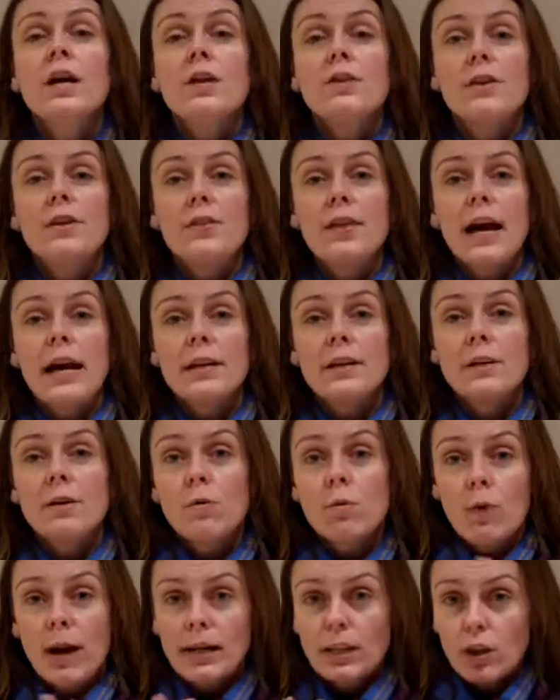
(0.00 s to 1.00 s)
they then
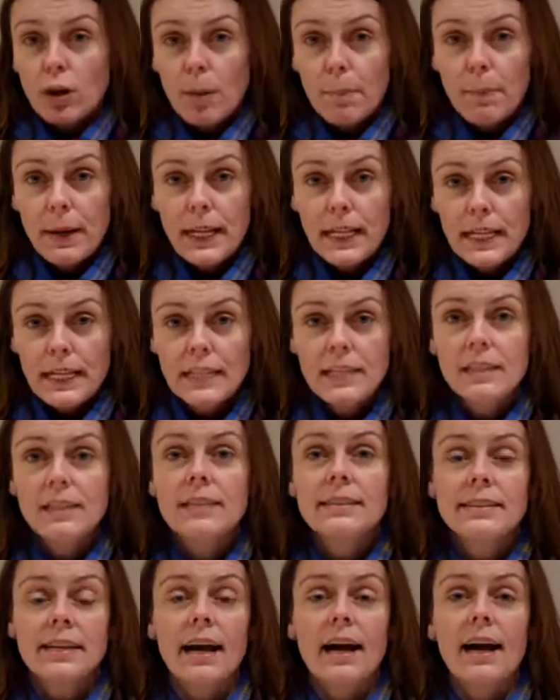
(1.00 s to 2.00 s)
went
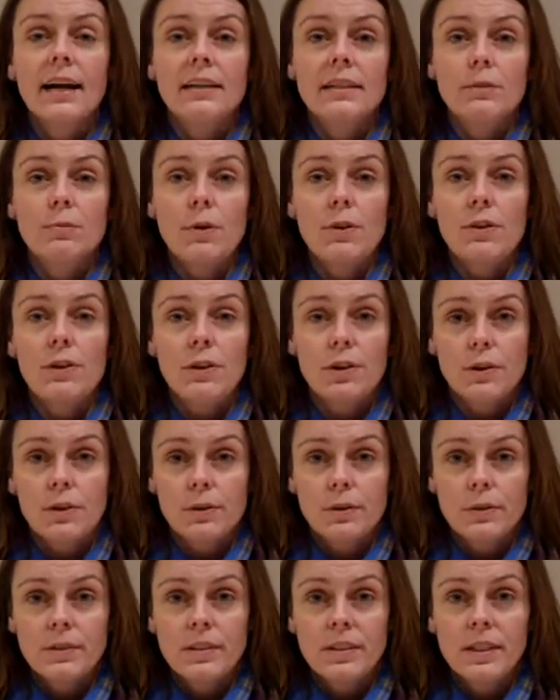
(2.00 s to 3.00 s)
completely silent with the
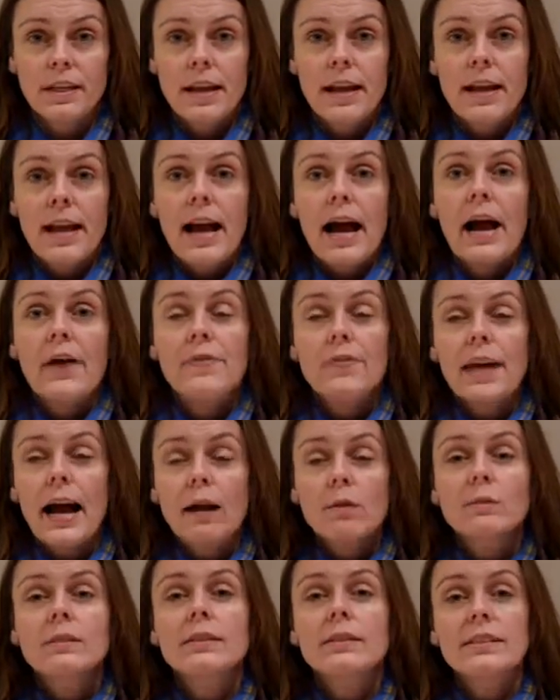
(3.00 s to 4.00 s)
guns, and
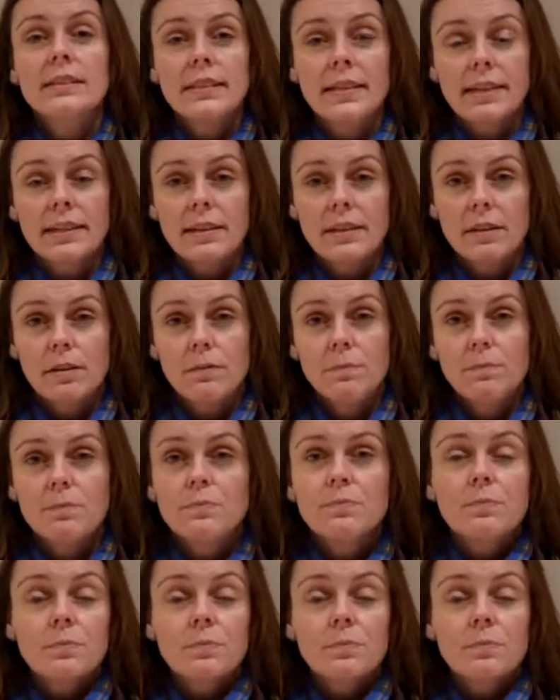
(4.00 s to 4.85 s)
that was the signal